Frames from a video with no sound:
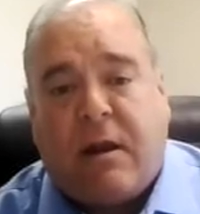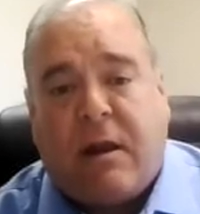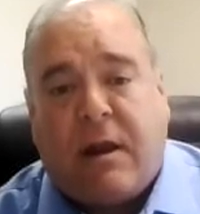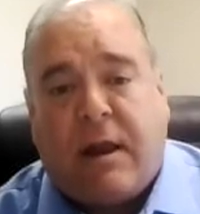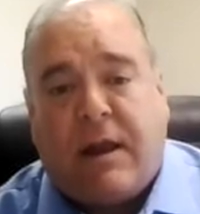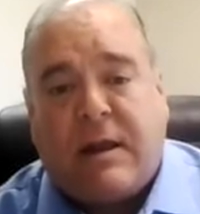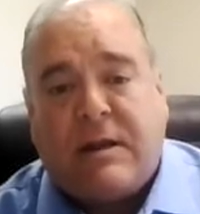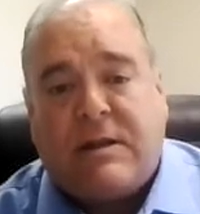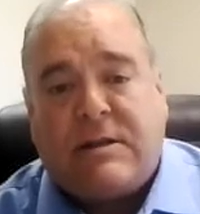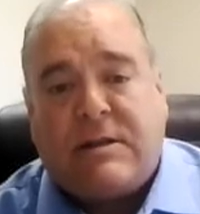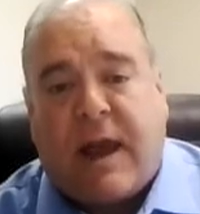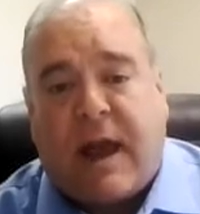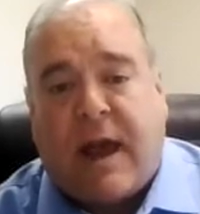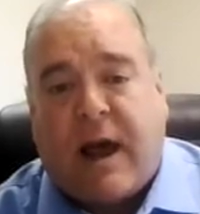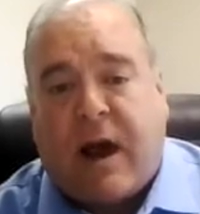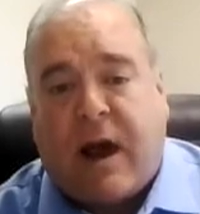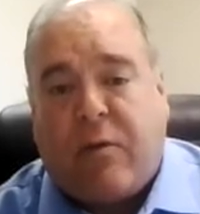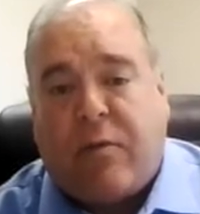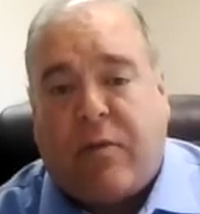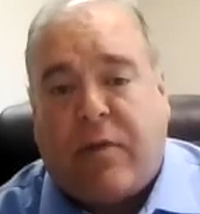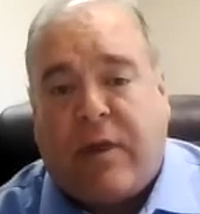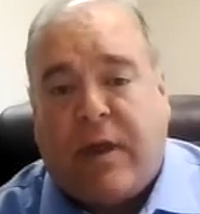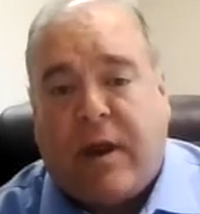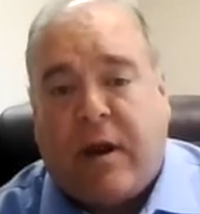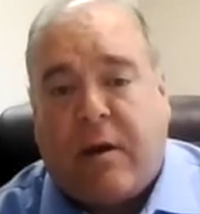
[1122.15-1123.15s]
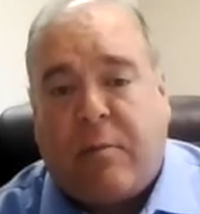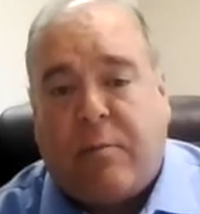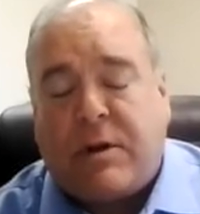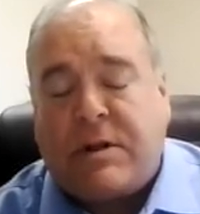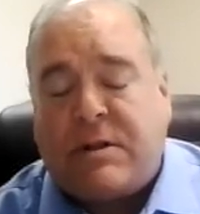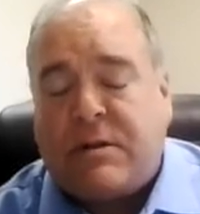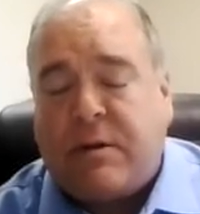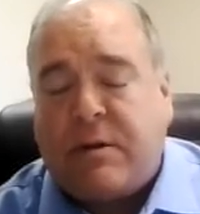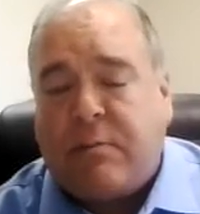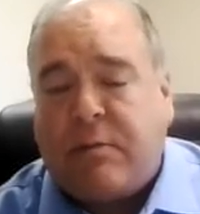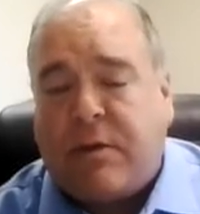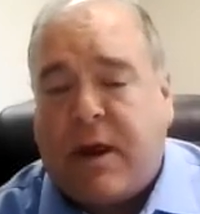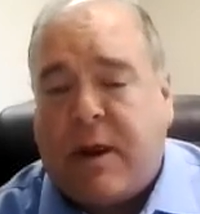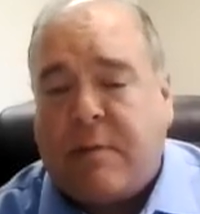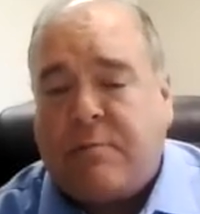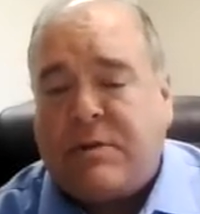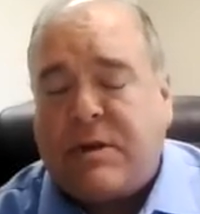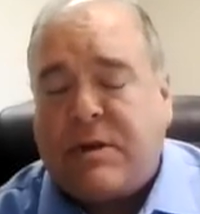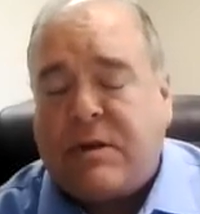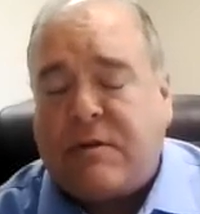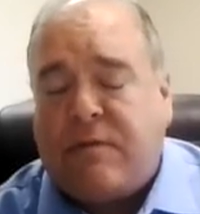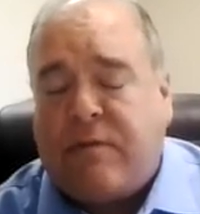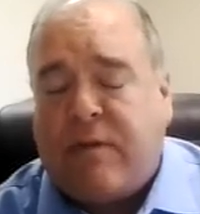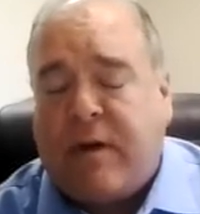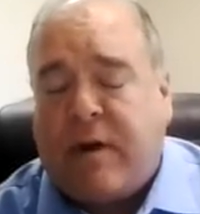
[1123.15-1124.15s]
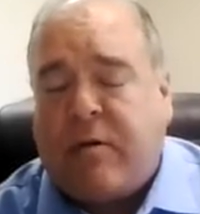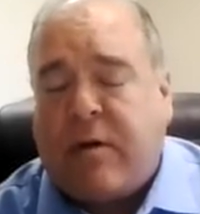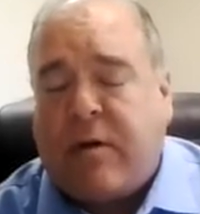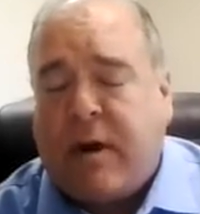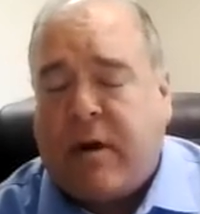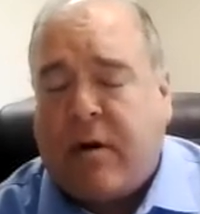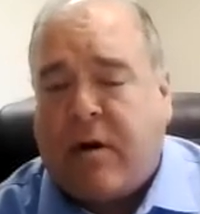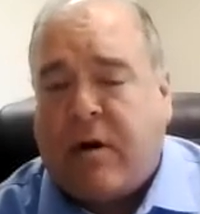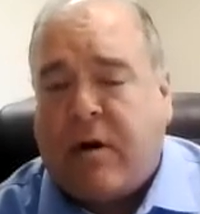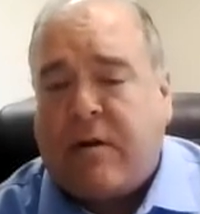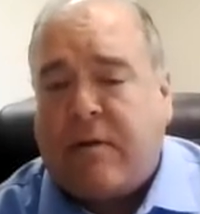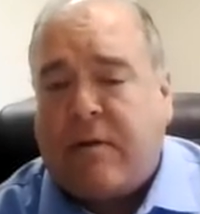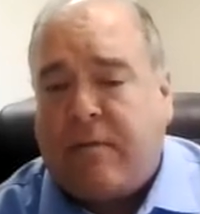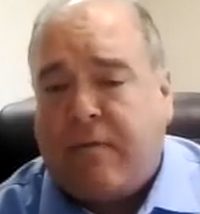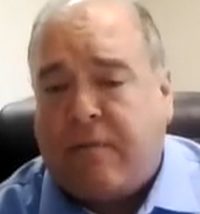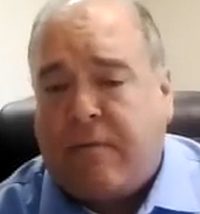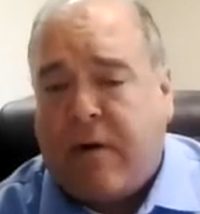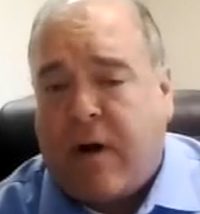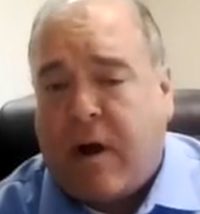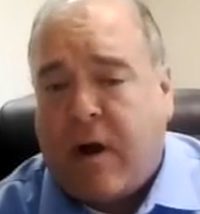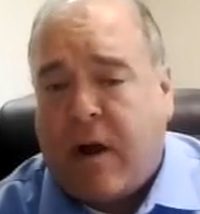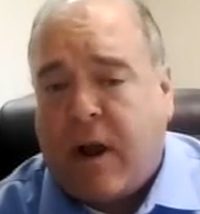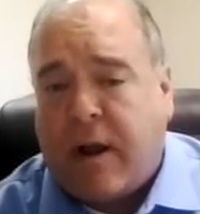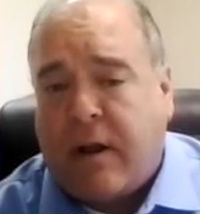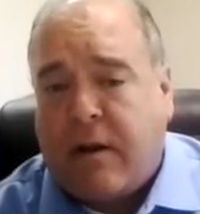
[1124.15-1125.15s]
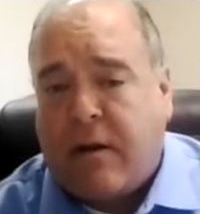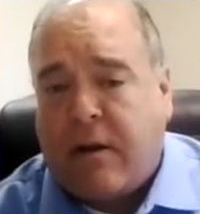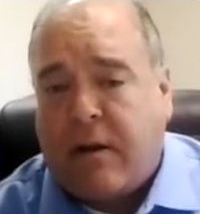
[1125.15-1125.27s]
is out there, but sometimes it's very hard to find.